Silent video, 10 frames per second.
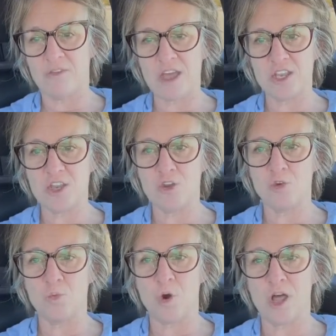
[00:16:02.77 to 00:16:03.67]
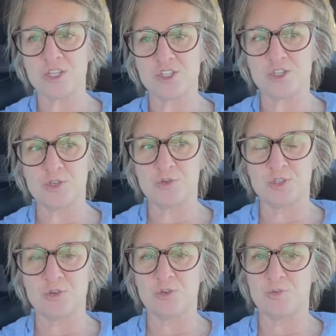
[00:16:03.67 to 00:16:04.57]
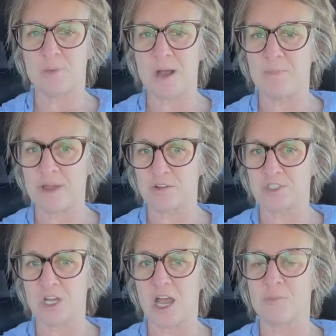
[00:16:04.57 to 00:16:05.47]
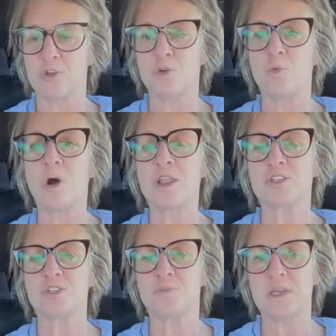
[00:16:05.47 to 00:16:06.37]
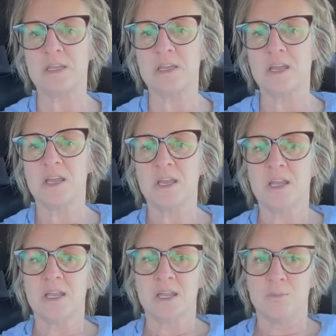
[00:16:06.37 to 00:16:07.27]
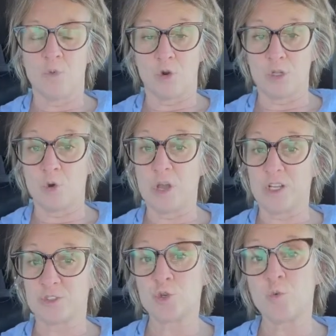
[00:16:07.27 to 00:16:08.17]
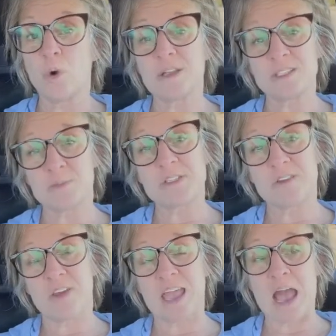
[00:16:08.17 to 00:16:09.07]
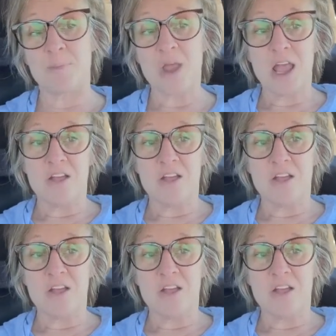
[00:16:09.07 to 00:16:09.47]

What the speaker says: Then you want to do a better job. You want to be more loyal to one specific app.